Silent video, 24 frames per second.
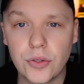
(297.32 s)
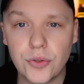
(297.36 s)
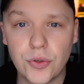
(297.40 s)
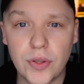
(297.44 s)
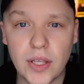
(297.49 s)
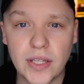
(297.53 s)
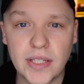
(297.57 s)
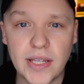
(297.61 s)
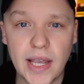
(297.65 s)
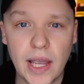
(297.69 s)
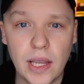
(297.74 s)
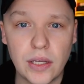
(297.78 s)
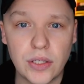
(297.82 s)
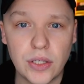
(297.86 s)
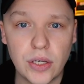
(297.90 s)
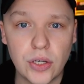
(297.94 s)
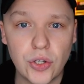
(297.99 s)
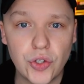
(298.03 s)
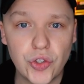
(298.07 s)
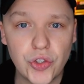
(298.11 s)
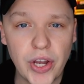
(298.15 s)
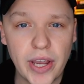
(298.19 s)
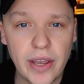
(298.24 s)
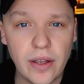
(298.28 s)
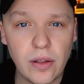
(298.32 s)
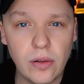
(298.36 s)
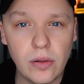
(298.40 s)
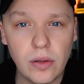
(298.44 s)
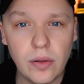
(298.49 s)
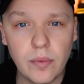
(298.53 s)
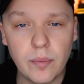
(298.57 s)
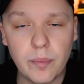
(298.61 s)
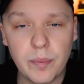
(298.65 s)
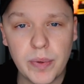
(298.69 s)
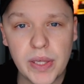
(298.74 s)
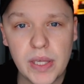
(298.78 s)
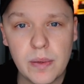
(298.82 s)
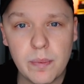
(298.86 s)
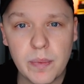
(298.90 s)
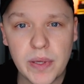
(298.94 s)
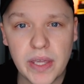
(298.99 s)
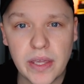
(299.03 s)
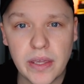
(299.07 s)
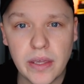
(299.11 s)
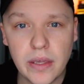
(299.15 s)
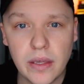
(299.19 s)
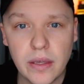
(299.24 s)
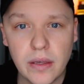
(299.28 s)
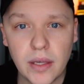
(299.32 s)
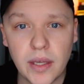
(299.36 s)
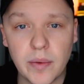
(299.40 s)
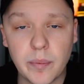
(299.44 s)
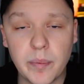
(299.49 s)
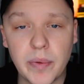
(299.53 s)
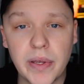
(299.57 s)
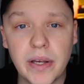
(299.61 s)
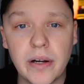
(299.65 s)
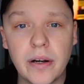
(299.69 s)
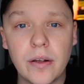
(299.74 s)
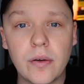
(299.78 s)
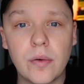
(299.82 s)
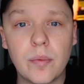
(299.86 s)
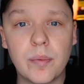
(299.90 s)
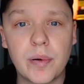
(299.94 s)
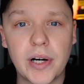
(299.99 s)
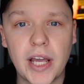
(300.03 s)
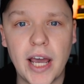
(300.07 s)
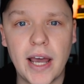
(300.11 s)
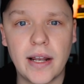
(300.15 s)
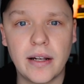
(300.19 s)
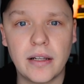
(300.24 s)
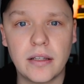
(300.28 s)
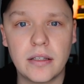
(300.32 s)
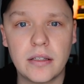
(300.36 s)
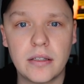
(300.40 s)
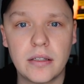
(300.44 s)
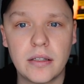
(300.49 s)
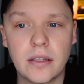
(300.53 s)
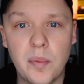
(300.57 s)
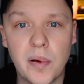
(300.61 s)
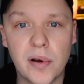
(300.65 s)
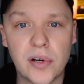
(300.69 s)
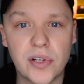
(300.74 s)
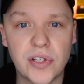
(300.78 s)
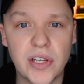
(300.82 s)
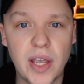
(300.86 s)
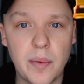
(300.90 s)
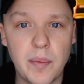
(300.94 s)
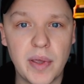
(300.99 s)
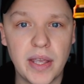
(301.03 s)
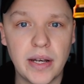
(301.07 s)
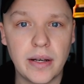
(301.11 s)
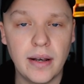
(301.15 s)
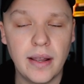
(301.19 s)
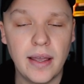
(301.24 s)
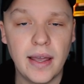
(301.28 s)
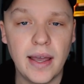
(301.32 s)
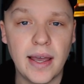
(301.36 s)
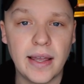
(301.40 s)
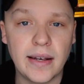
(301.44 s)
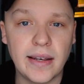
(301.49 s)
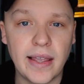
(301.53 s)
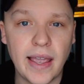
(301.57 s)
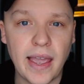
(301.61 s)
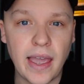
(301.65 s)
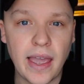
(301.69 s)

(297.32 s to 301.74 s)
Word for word: So this has Shell, BP, Imperial Brands, Persimmon and